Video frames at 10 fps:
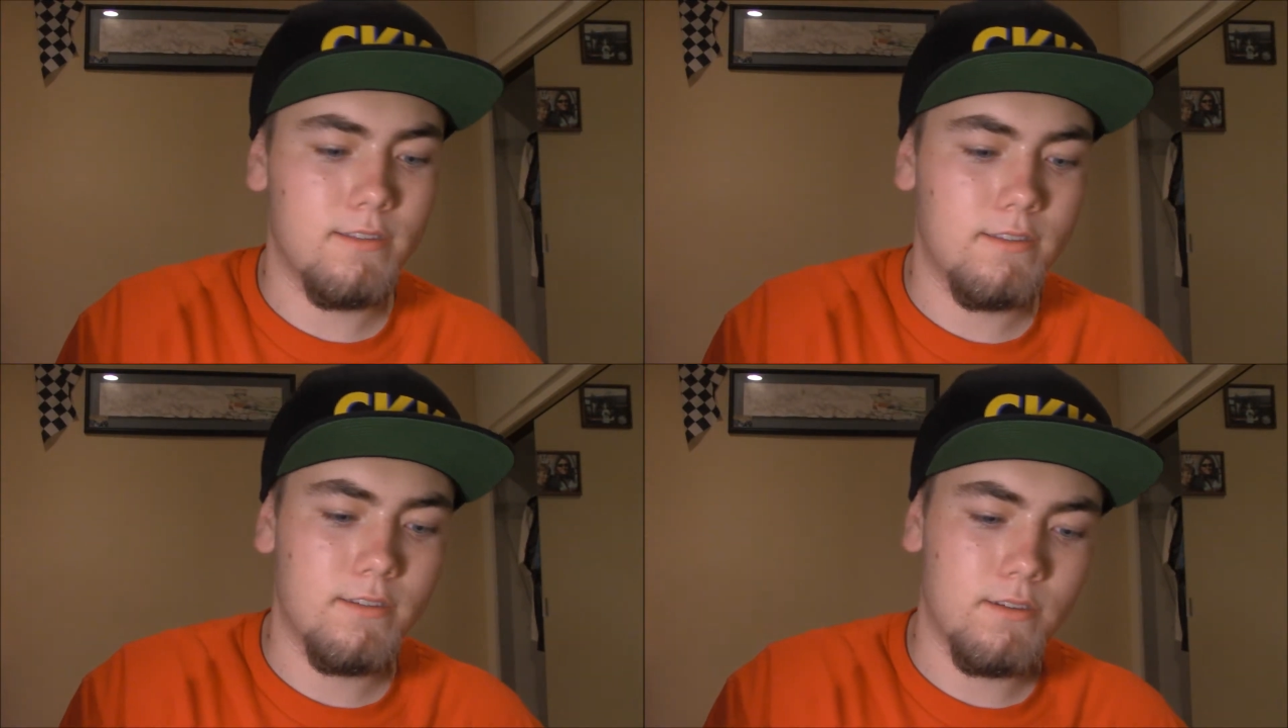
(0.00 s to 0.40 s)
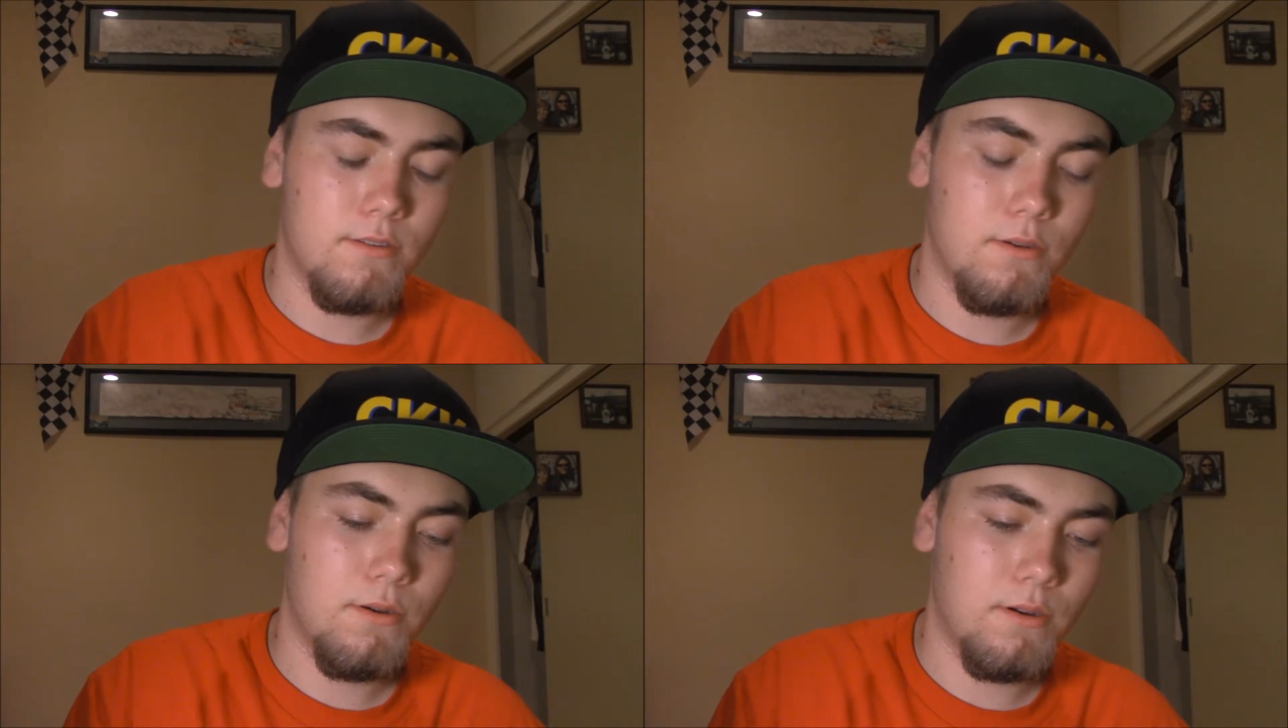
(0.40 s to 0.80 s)
It's just,
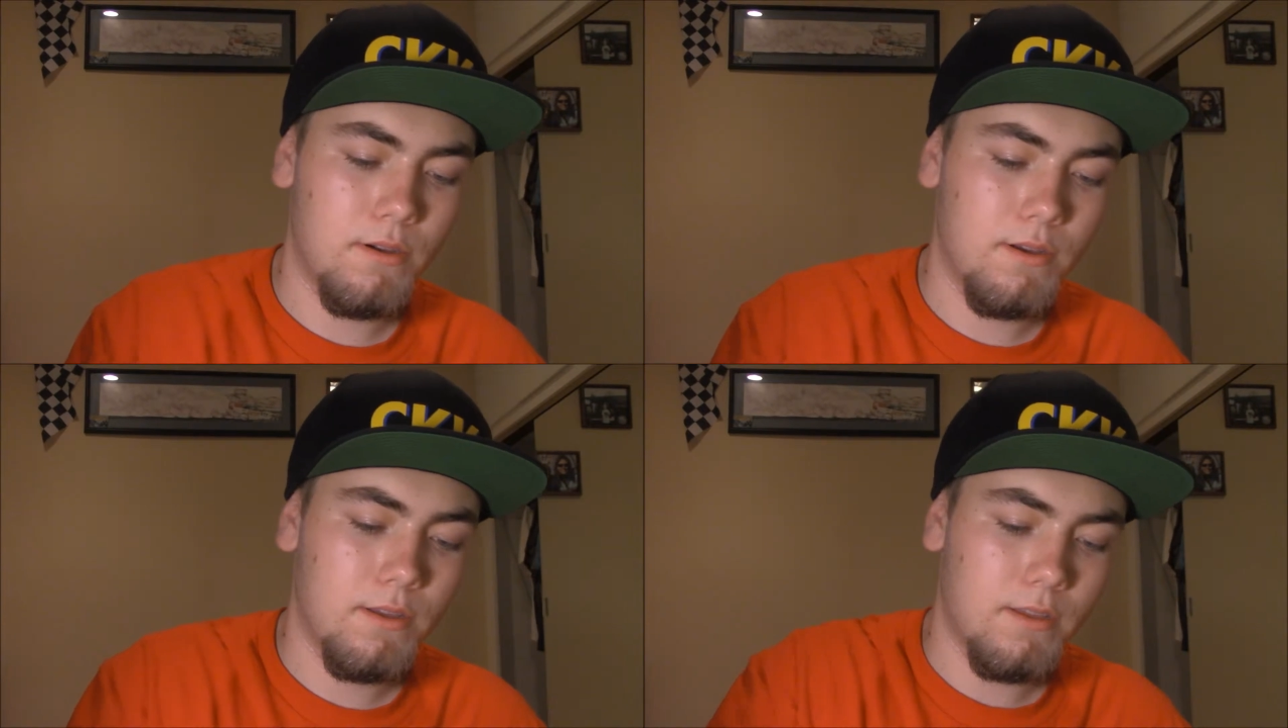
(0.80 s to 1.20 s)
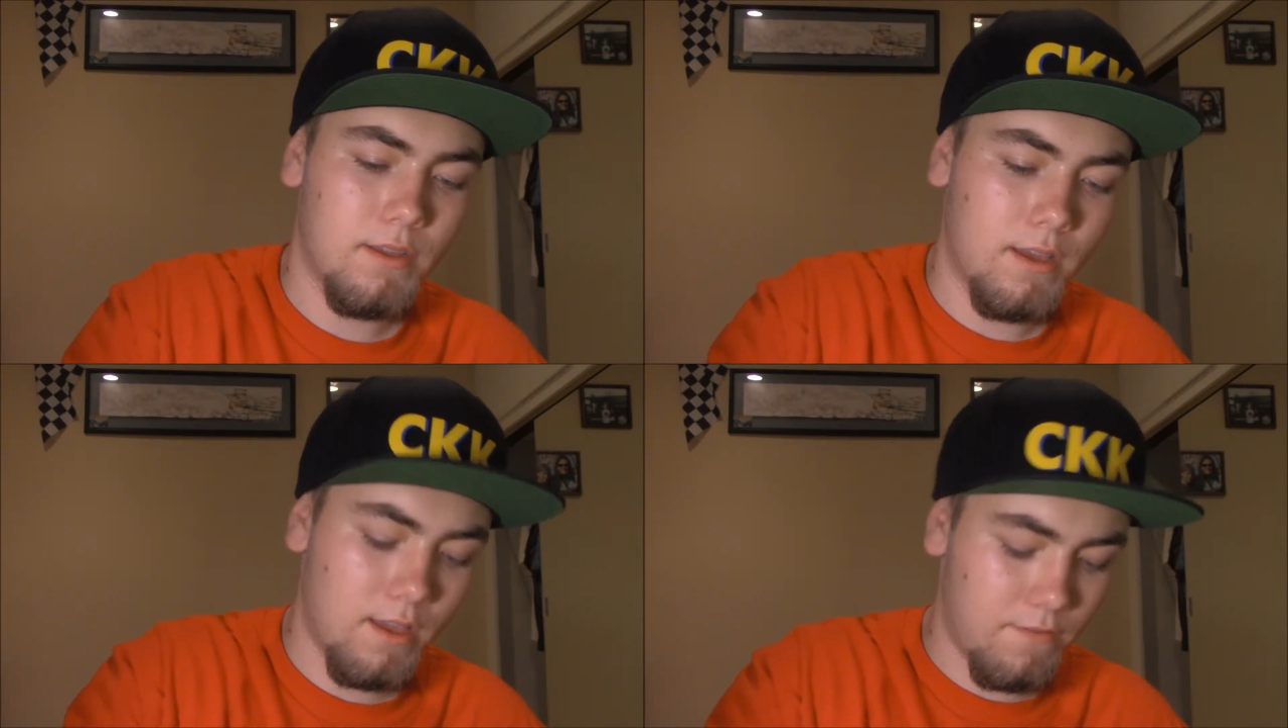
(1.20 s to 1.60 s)
I
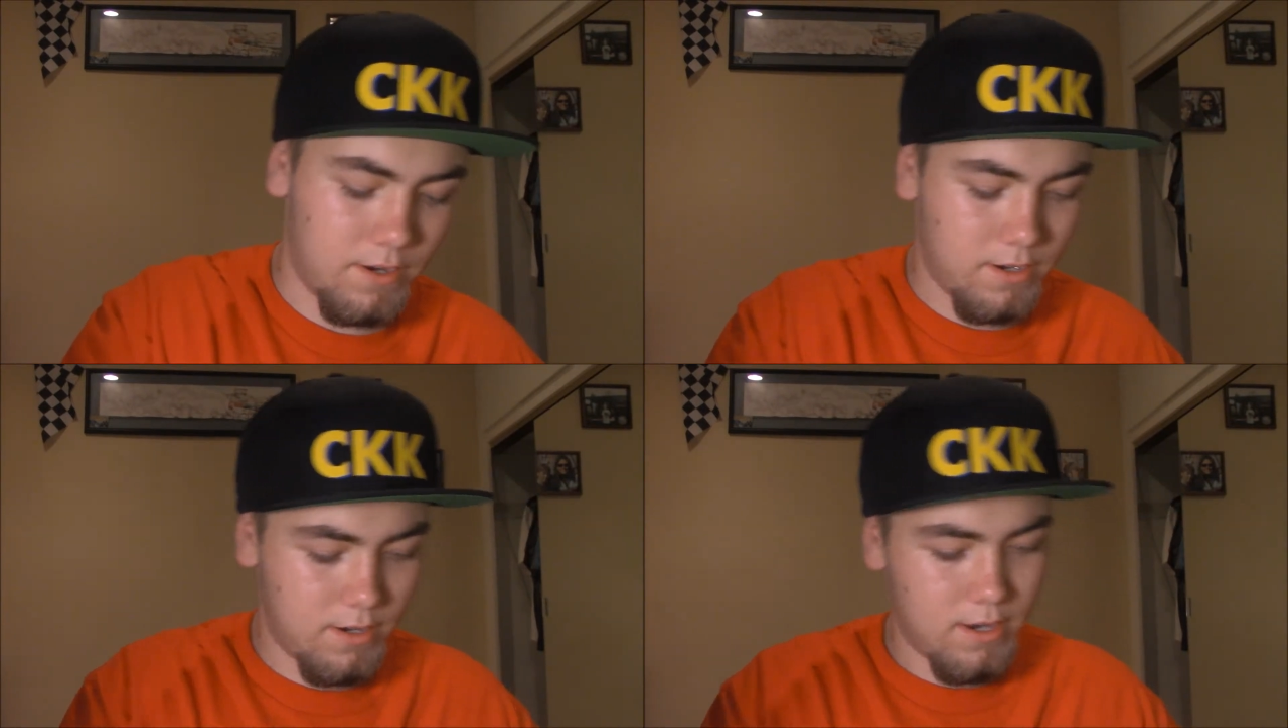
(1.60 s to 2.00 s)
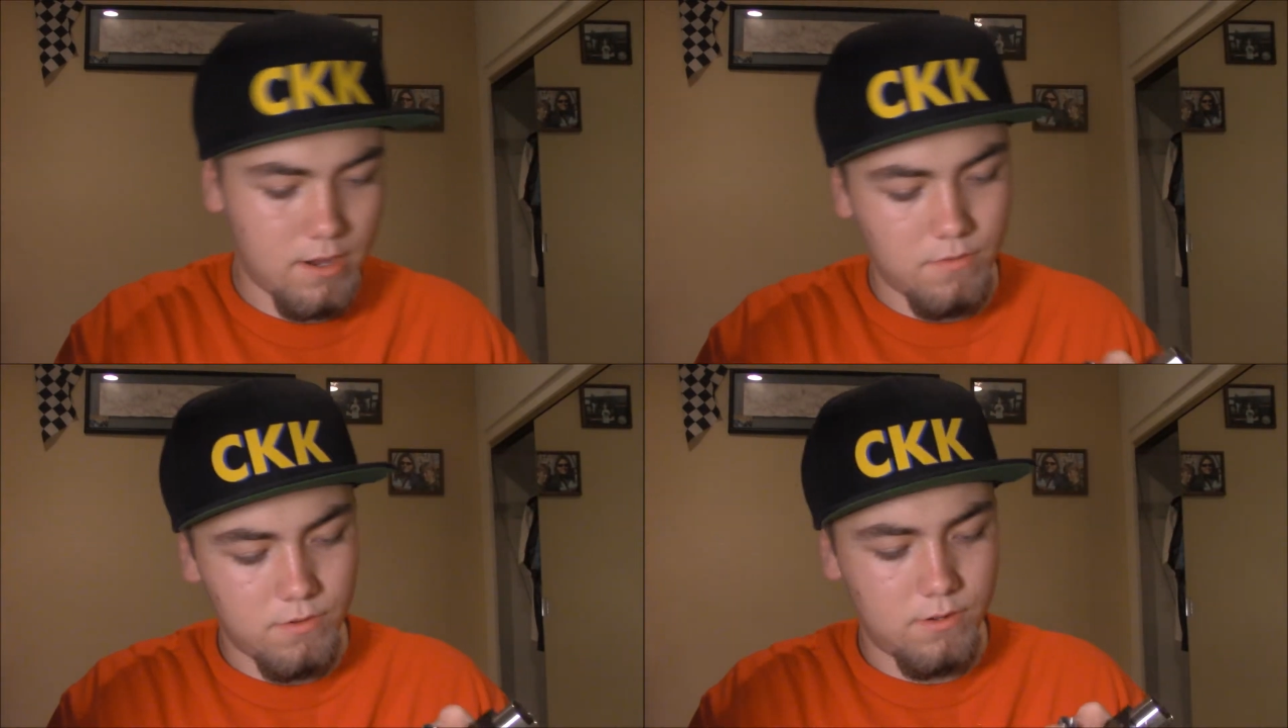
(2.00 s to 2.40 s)
have it
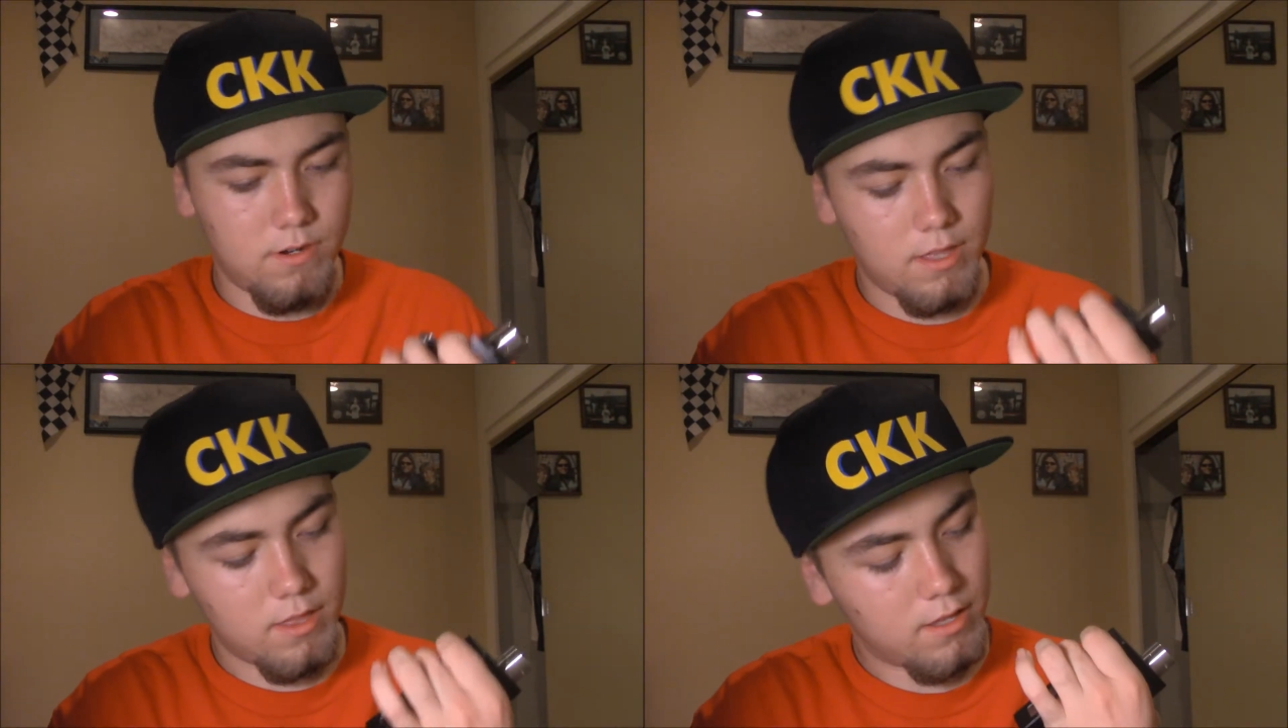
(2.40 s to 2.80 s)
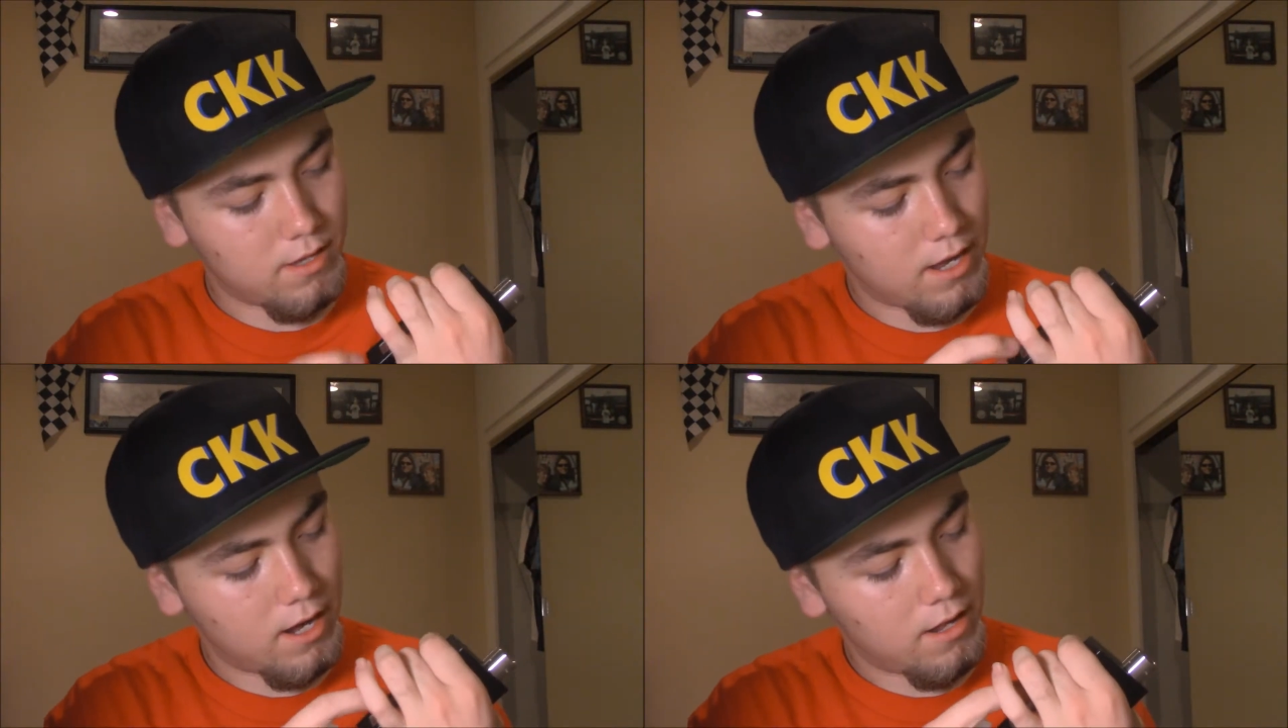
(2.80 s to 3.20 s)
down, I think,
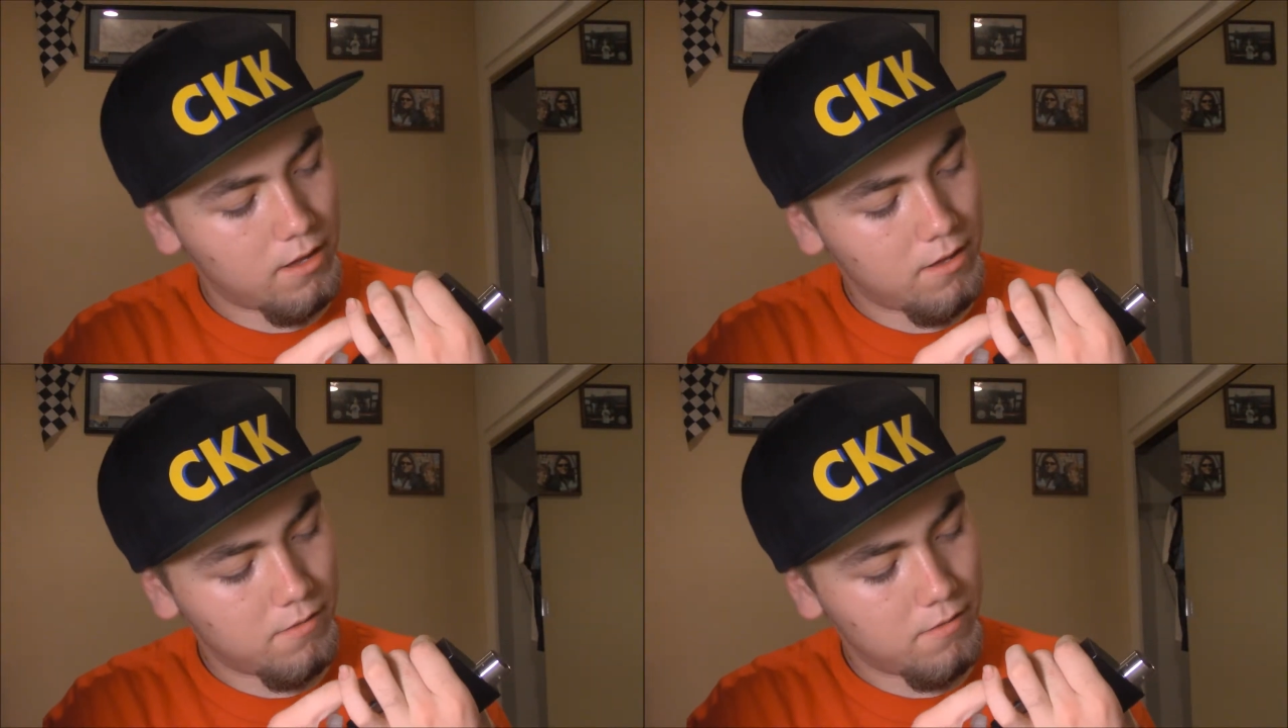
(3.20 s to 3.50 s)
to 80.